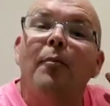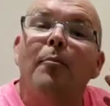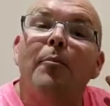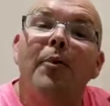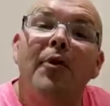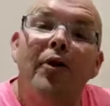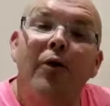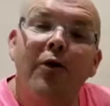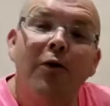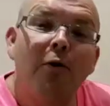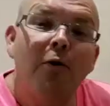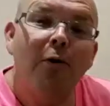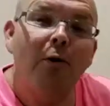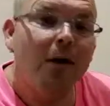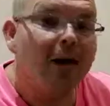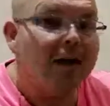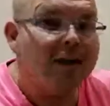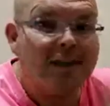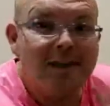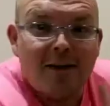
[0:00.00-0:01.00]
poo
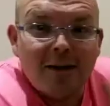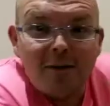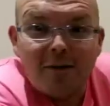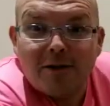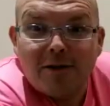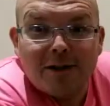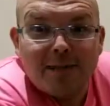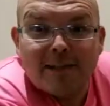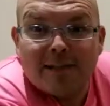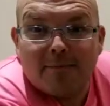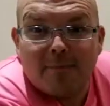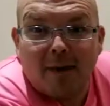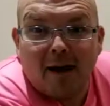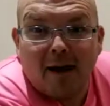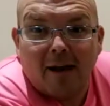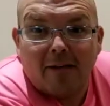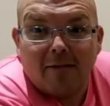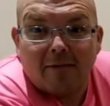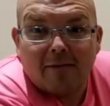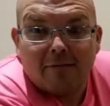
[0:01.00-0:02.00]
is going to
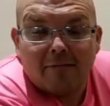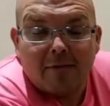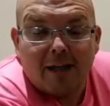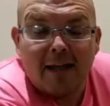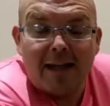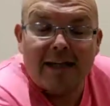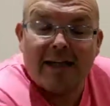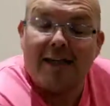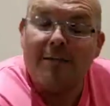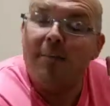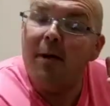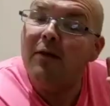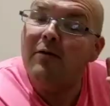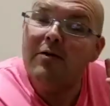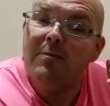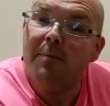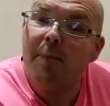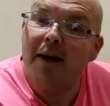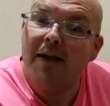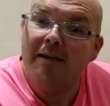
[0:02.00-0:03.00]
smell. It smells
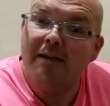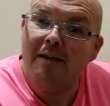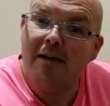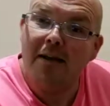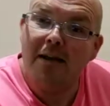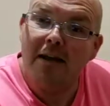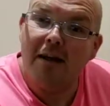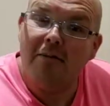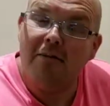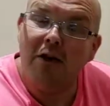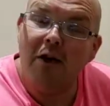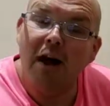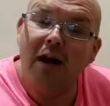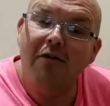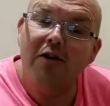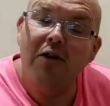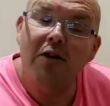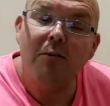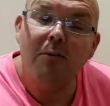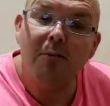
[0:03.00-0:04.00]
better if you have
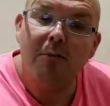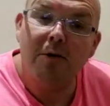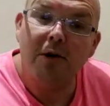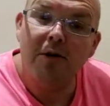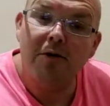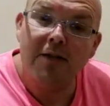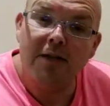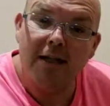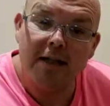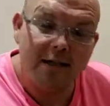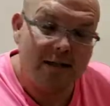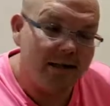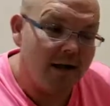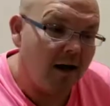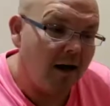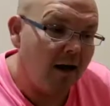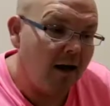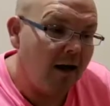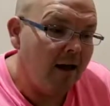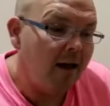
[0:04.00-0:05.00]
an unprocessed
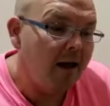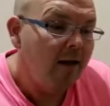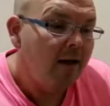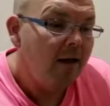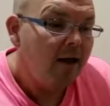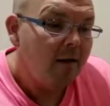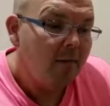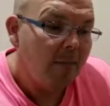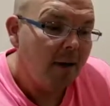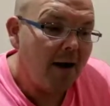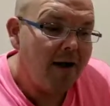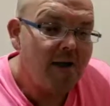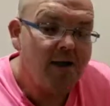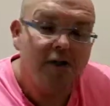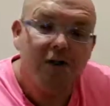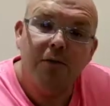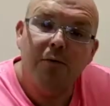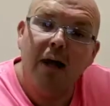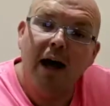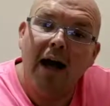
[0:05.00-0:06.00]
diet, but I
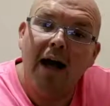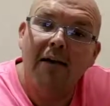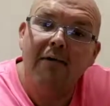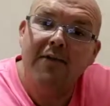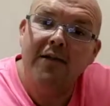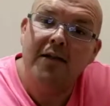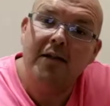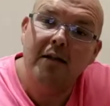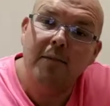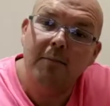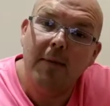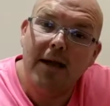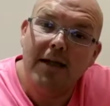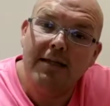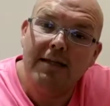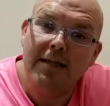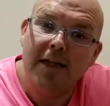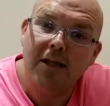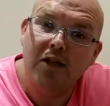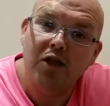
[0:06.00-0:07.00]
do have some
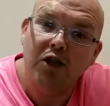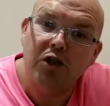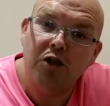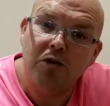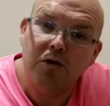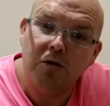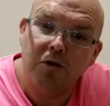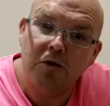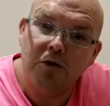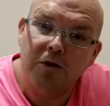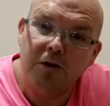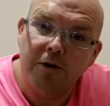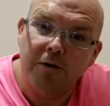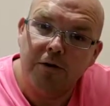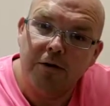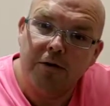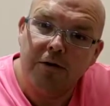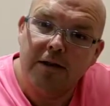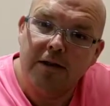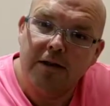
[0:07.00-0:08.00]
essential
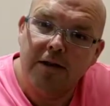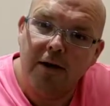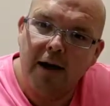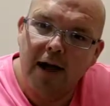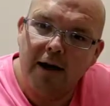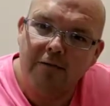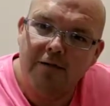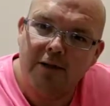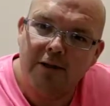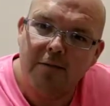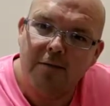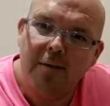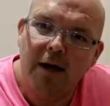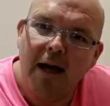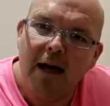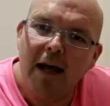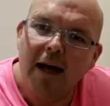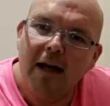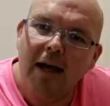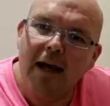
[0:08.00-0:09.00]
oils. So I have some
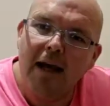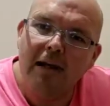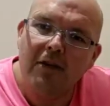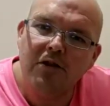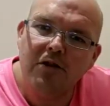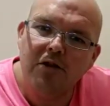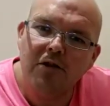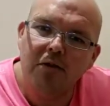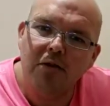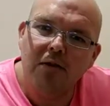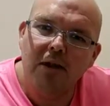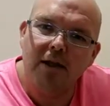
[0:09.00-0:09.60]
natural